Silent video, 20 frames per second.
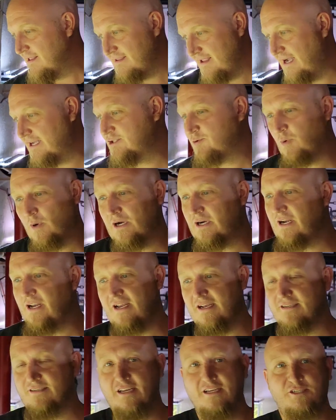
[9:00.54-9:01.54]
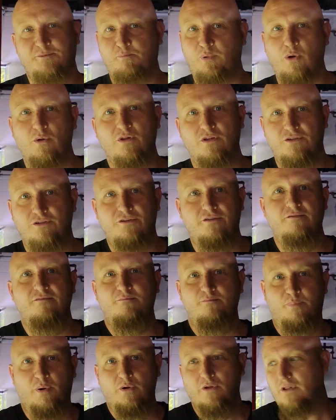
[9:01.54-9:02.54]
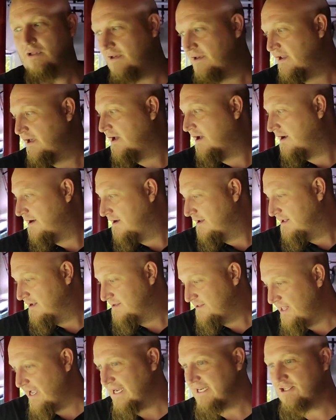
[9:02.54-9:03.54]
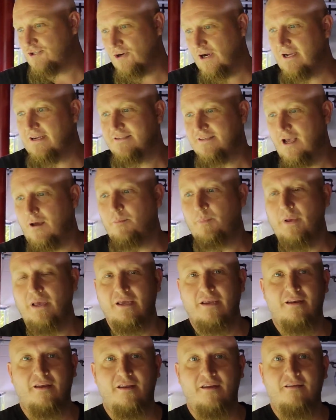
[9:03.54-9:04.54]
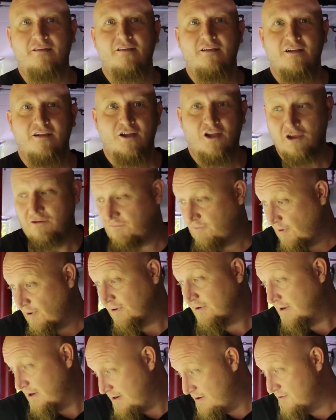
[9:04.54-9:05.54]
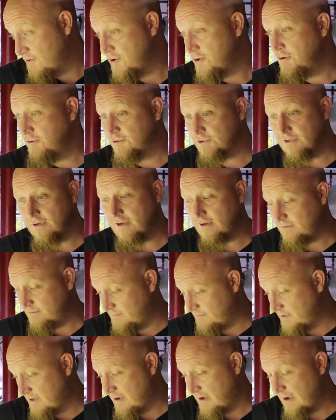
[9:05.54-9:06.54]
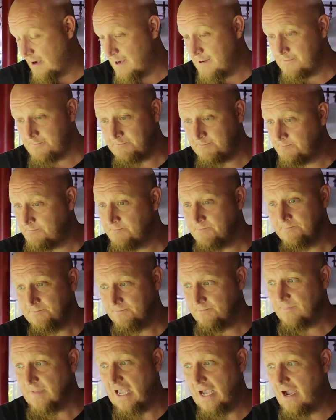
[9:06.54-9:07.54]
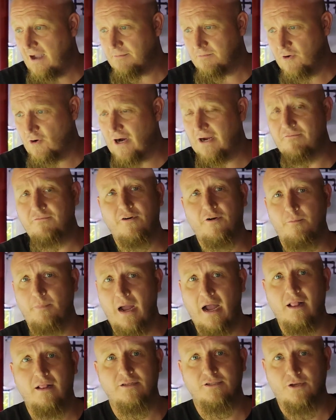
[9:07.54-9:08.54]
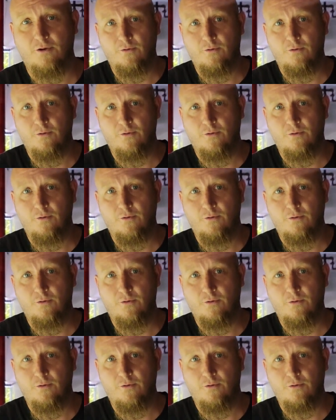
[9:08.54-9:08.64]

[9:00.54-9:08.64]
that's what it is. It's pulling nitrates up in and converting it and using it, and yeah, great for a balanced